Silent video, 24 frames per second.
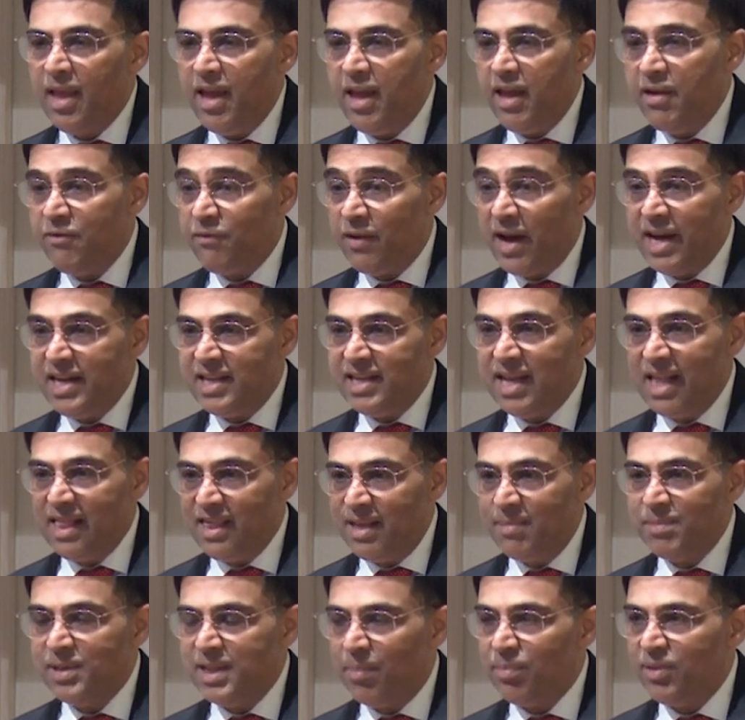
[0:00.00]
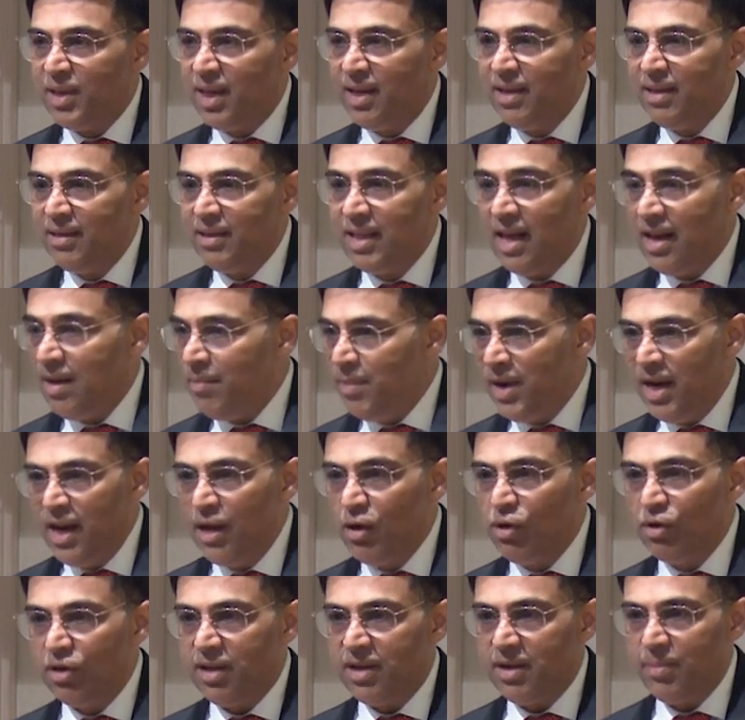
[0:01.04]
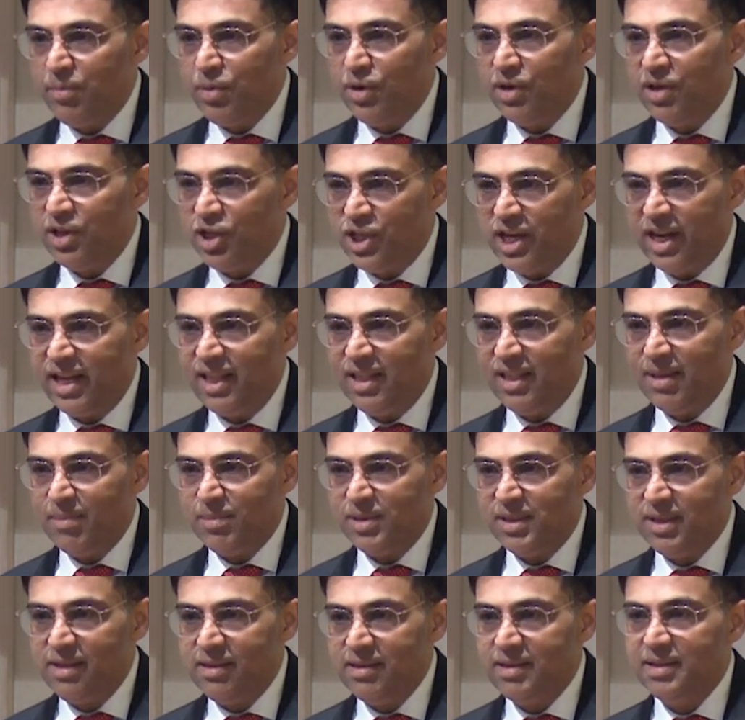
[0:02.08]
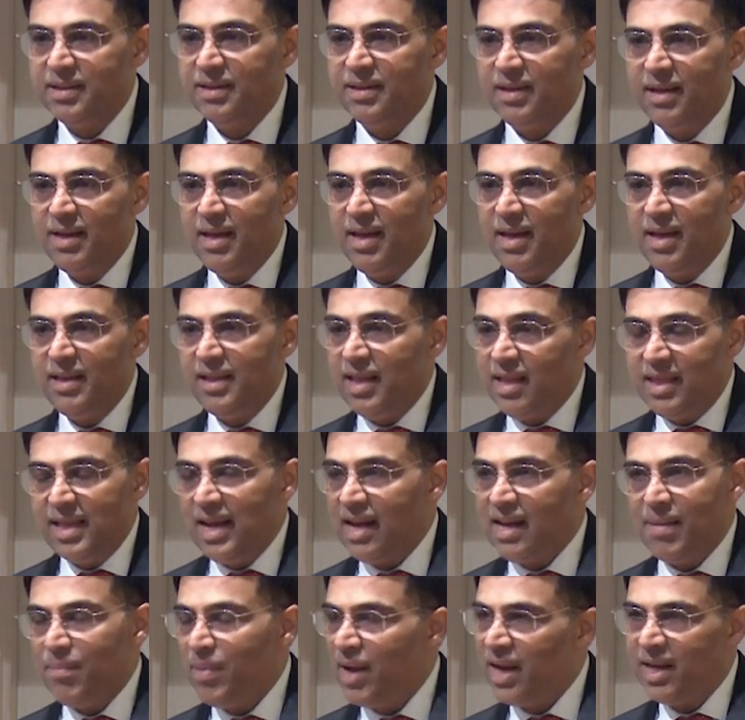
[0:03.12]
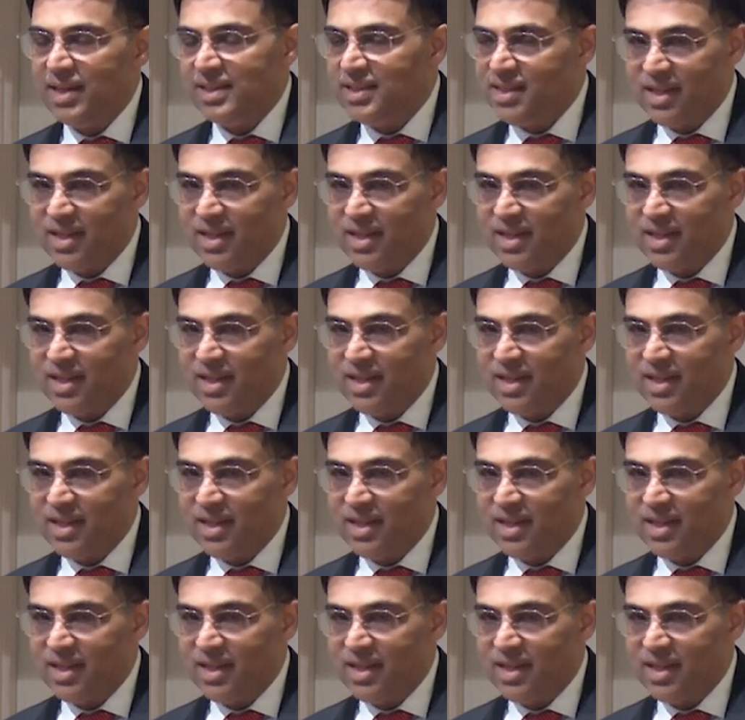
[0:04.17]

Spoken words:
If I tell them something, they'll immediately go to the computer, check it themselves. Then they'll come back and